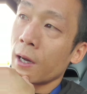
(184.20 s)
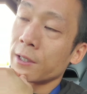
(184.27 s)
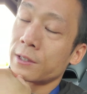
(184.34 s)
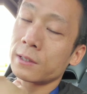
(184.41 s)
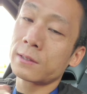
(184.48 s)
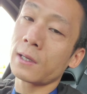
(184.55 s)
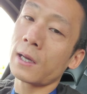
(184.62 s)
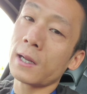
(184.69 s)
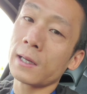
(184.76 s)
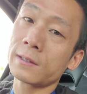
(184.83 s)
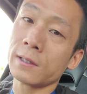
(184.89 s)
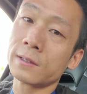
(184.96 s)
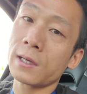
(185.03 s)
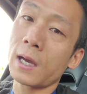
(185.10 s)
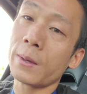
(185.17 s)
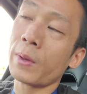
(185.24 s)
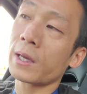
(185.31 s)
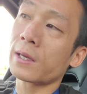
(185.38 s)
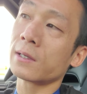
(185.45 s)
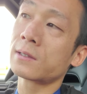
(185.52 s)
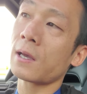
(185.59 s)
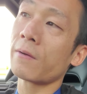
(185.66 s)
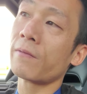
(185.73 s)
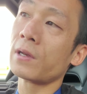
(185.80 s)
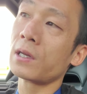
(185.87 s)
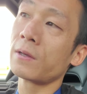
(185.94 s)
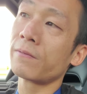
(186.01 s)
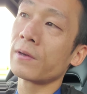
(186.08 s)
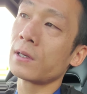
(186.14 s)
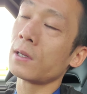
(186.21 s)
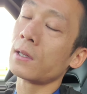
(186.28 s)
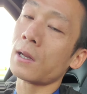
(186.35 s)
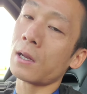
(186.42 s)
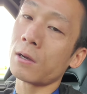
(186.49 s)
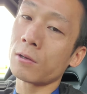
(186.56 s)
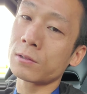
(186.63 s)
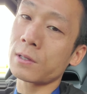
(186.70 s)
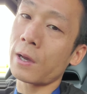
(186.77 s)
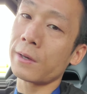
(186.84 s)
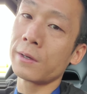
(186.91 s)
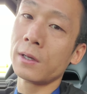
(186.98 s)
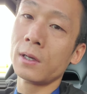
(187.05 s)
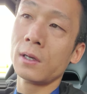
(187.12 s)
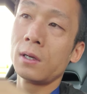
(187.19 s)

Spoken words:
I just said at the time, make it seven even, and then I'll sign.